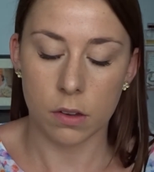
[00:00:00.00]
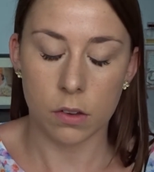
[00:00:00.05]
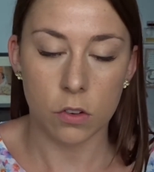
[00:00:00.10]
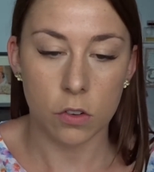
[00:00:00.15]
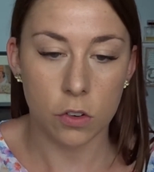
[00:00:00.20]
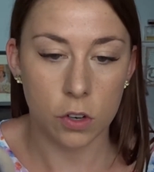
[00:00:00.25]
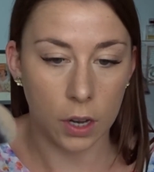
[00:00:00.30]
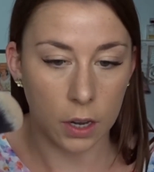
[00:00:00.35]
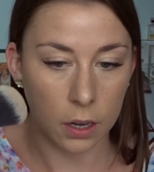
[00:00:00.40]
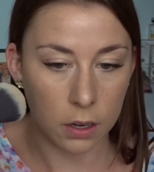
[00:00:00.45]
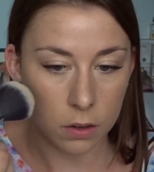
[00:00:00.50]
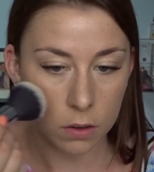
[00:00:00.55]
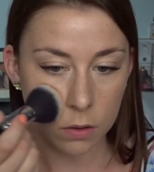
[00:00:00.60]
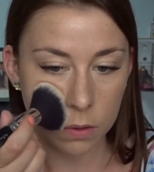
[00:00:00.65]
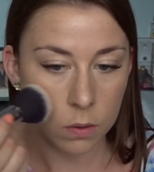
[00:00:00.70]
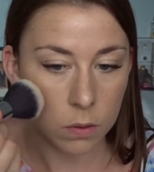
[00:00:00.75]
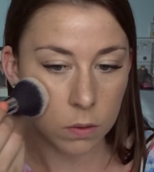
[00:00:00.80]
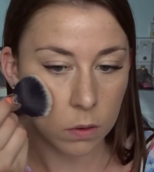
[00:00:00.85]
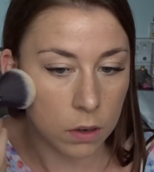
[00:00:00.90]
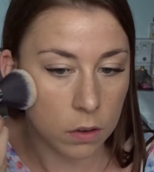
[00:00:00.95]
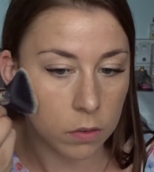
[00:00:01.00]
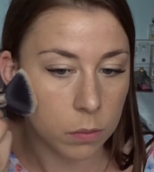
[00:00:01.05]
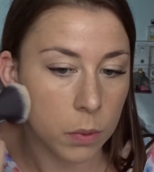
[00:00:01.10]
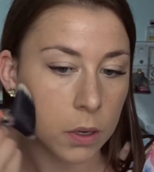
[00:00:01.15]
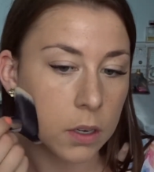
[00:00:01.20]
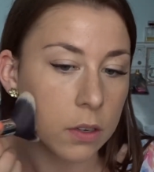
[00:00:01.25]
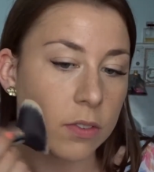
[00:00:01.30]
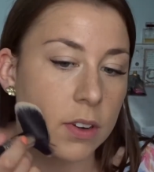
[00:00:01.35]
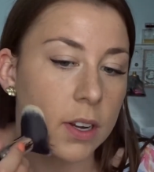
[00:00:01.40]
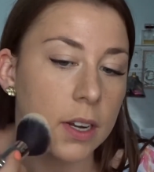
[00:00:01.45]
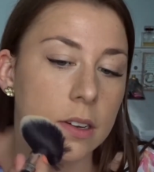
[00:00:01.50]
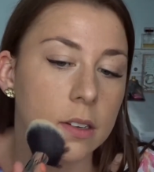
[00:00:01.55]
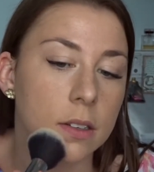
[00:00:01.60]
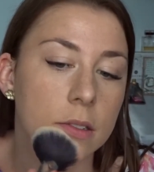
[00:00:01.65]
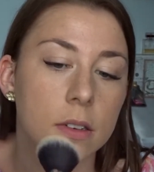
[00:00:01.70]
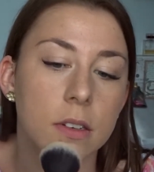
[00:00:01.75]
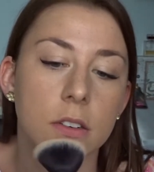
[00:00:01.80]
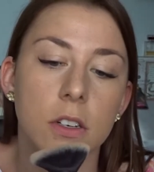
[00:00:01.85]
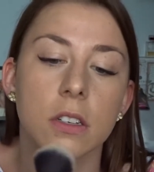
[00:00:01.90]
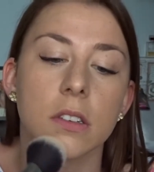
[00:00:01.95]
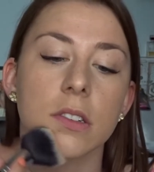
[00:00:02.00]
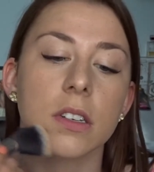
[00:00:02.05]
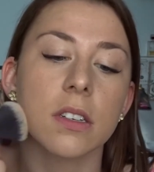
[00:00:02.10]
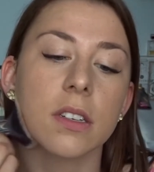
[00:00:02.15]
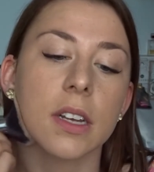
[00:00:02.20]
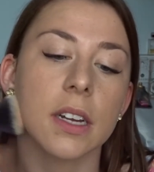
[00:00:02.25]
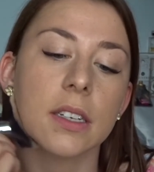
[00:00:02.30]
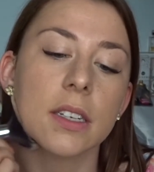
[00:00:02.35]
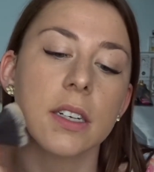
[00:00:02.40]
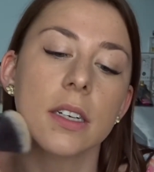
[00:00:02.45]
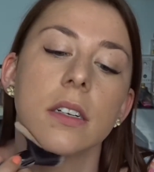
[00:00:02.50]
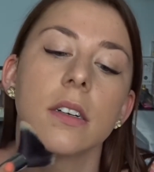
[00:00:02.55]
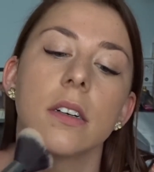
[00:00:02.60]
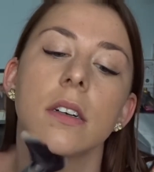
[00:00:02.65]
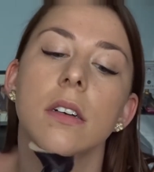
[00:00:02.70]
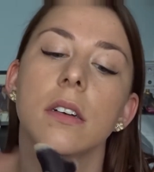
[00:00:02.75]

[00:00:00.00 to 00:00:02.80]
shade all over my face just to set it.